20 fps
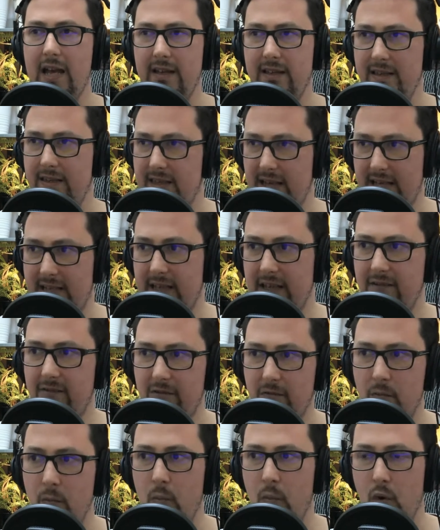that's
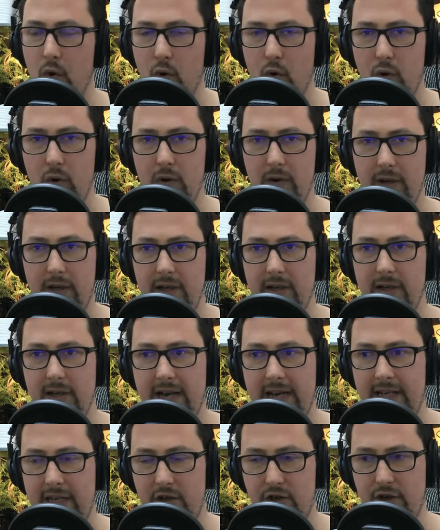even more
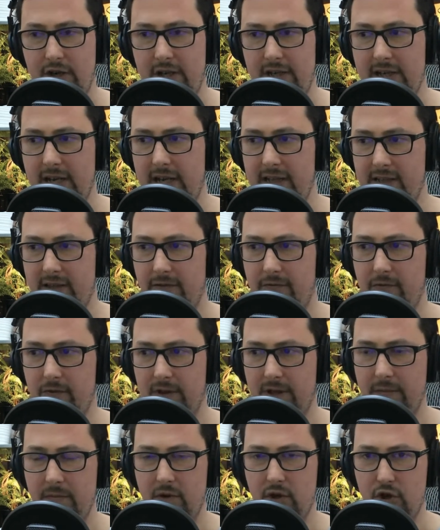energy intensive for
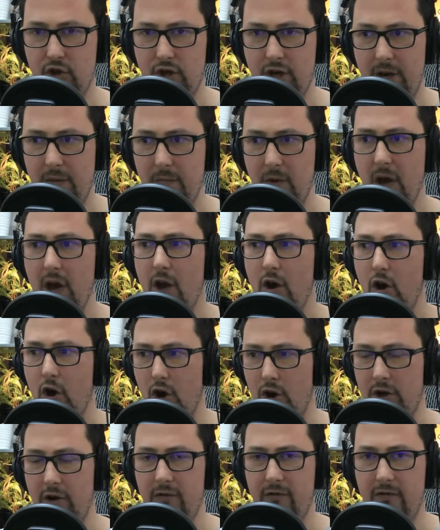them to ship
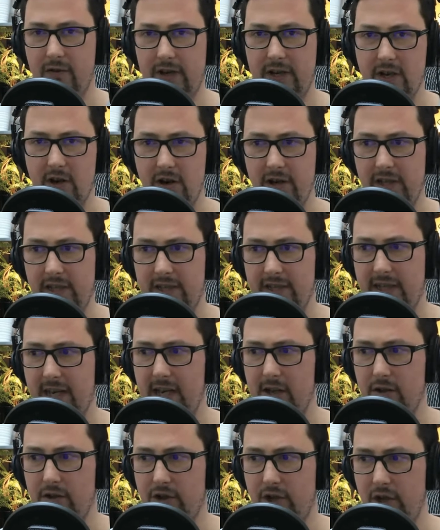on a tiny
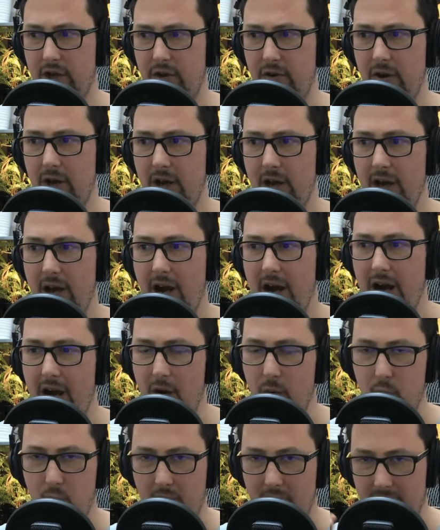scale. So
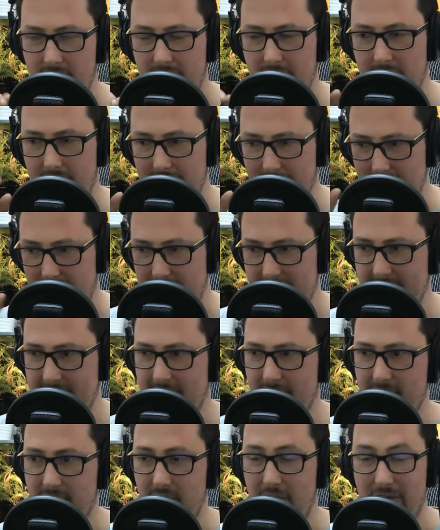I
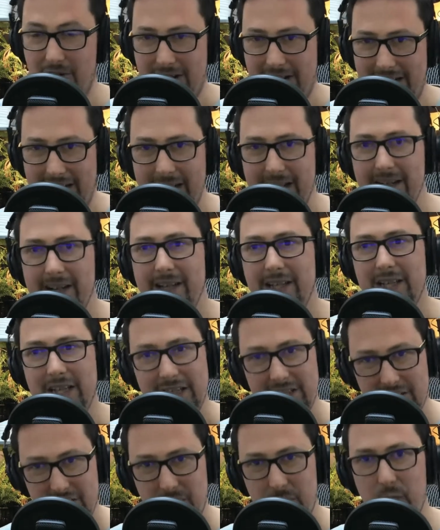said, sorry,
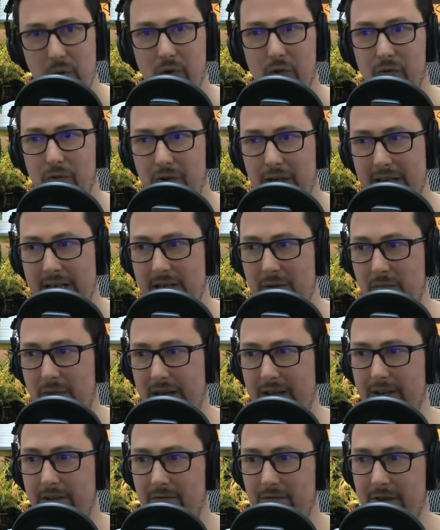small
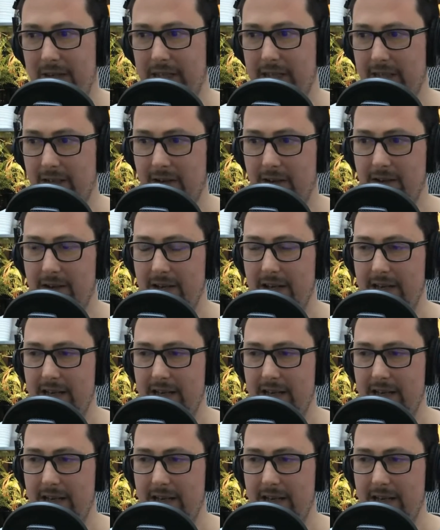independent vegan